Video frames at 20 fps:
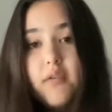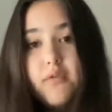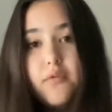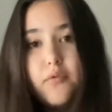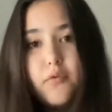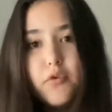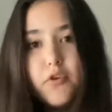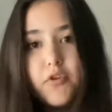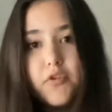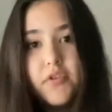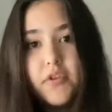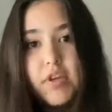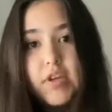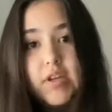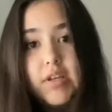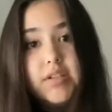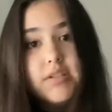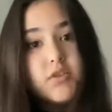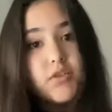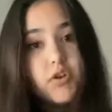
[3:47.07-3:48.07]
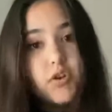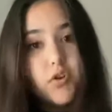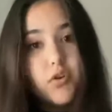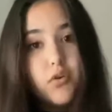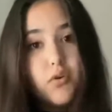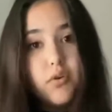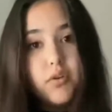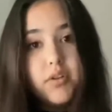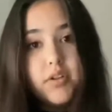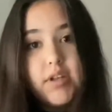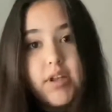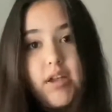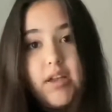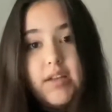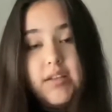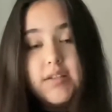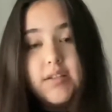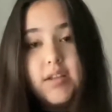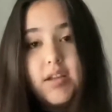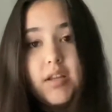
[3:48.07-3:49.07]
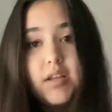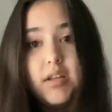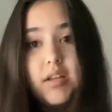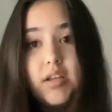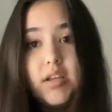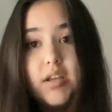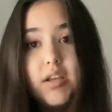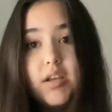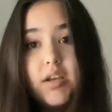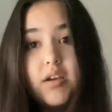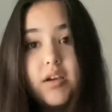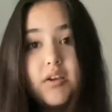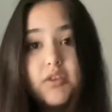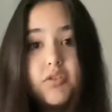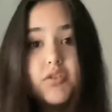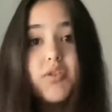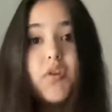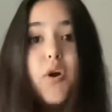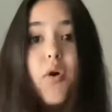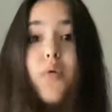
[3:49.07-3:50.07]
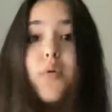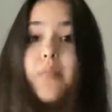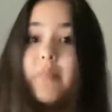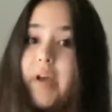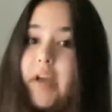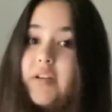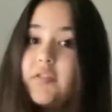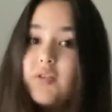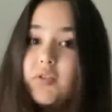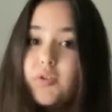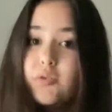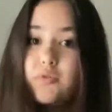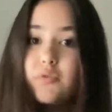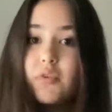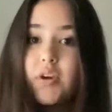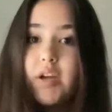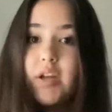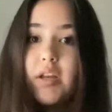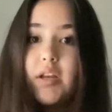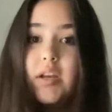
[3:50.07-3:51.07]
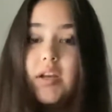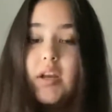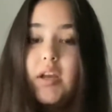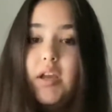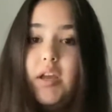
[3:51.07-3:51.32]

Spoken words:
for the Easter holidays, and he is going back to Ukraine